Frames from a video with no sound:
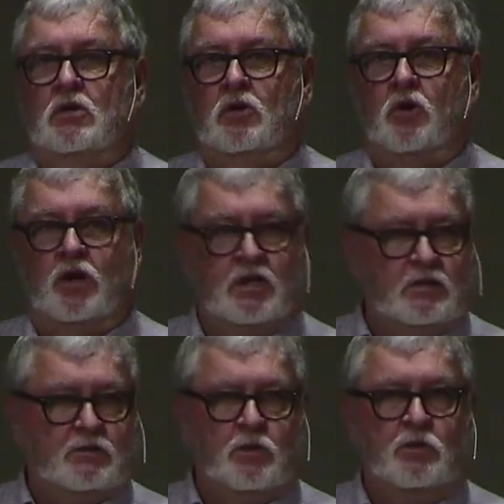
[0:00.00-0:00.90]

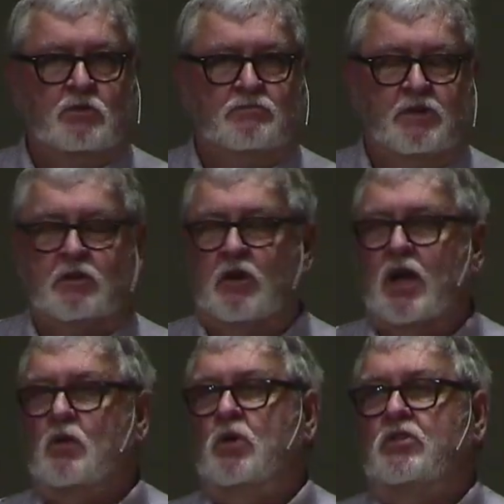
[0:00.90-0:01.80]
Learning to figure
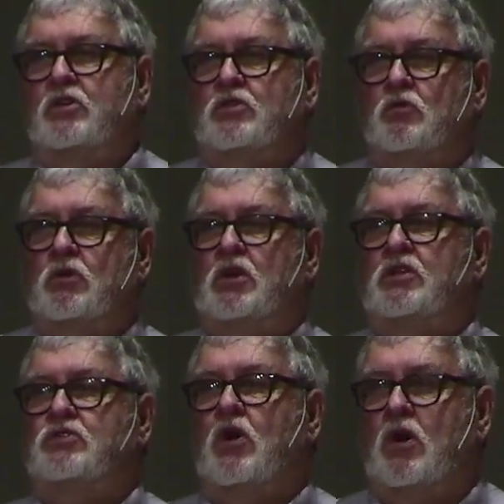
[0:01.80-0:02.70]
out where these
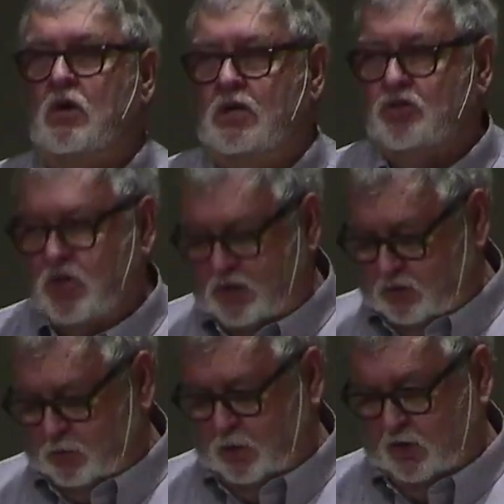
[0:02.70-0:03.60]
gorillas are and changing
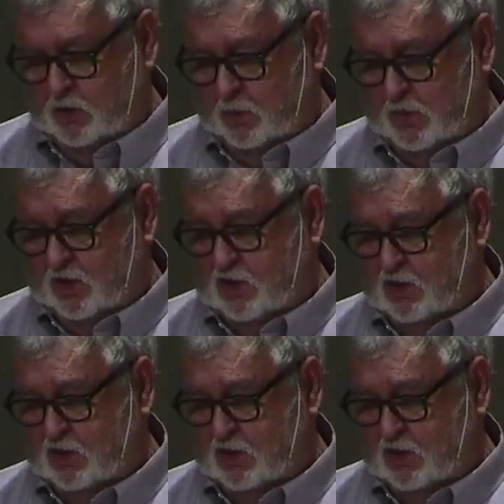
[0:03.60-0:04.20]
them a little bit.